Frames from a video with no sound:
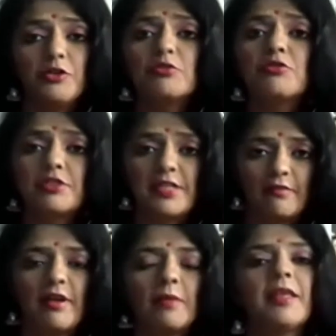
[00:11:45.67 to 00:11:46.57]
you to
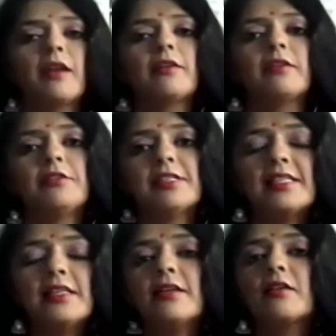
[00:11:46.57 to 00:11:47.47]
develop that
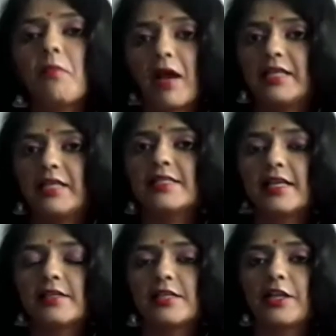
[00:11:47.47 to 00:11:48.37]
resilient
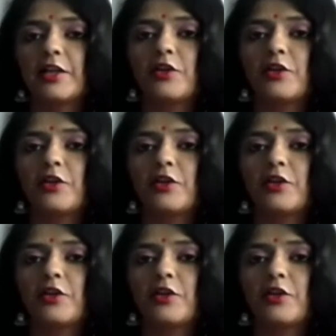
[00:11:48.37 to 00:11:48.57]
mindset